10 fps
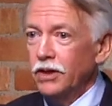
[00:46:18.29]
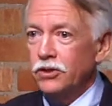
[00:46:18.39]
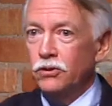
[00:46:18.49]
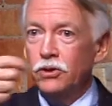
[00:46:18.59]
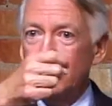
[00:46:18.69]

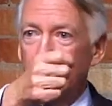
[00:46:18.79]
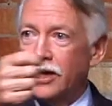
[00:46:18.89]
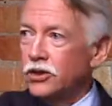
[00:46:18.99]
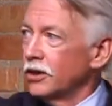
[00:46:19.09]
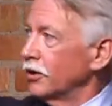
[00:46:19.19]
so you could
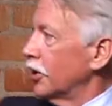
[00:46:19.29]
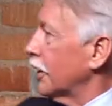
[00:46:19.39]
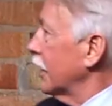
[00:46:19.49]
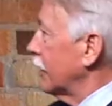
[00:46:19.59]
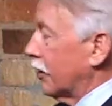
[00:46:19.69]
actually
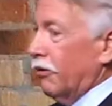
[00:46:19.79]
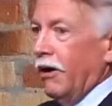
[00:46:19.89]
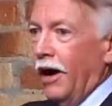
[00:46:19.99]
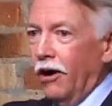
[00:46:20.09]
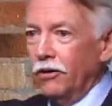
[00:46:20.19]
look at the
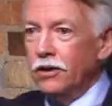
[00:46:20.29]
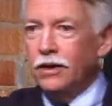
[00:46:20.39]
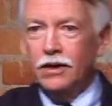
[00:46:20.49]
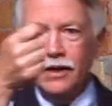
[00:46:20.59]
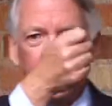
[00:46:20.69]
crowd
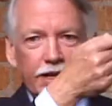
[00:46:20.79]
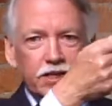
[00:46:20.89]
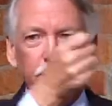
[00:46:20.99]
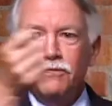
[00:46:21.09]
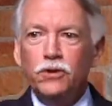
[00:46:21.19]

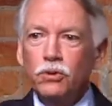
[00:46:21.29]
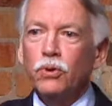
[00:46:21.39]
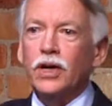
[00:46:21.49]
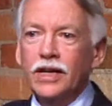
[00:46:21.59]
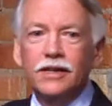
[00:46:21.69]
as if you
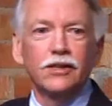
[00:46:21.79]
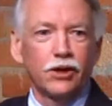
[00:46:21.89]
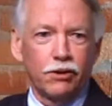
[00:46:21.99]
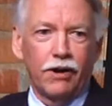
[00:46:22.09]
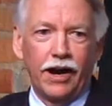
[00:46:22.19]
were in the
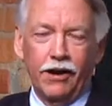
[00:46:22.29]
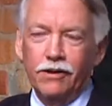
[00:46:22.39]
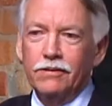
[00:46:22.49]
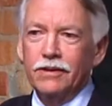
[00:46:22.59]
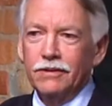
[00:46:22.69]

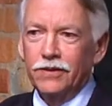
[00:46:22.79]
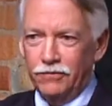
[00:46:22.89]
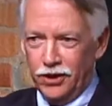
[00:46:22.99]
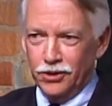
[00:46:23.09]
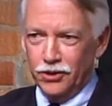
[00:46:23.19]
crowd
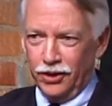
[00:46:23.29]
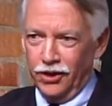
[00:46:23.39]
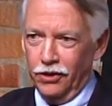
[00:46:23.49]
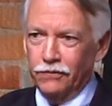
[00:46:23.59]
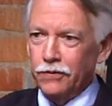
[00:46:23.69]
50 years
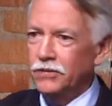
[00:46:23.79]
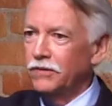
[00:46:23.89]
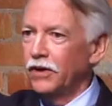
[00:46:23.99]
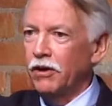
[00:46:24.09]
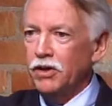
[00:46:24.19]
ago from
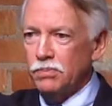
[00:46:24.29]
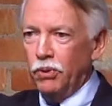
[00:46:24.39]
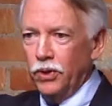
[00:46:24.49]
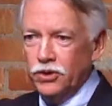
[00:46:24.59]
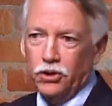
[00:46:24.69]
various
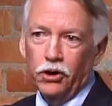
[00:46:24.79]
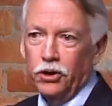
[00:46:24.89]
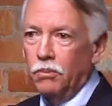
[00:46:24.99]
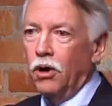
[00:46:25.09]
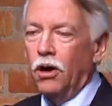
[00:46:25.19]
points
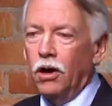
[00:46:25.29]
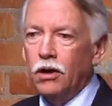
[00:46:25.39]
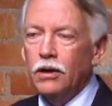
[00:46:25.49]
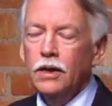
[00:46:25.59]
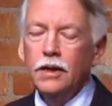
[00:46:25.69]
on the mall.